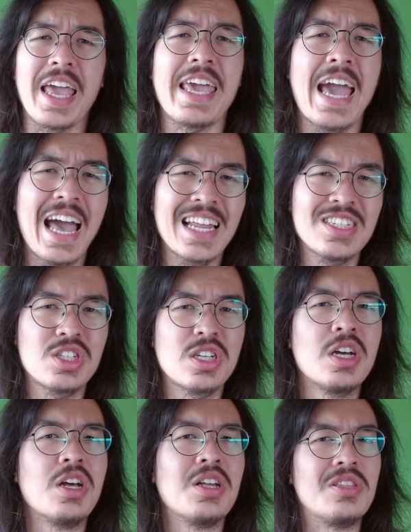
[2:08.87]
catch
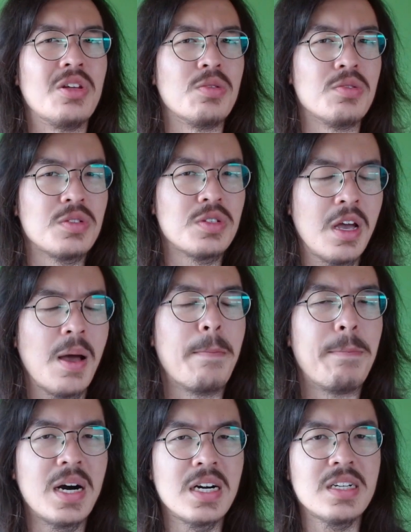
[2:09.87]
those
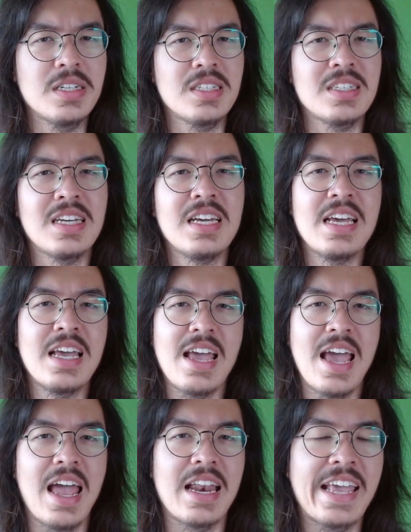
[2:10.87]
bugs
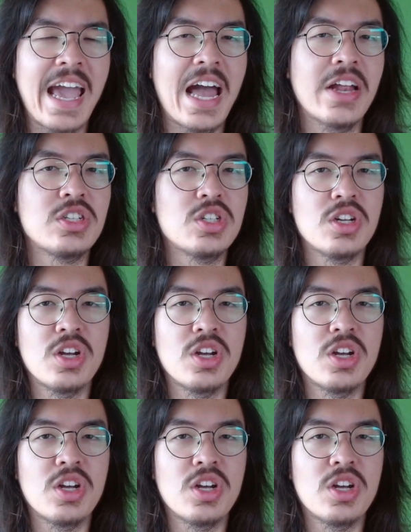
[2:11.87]
and catch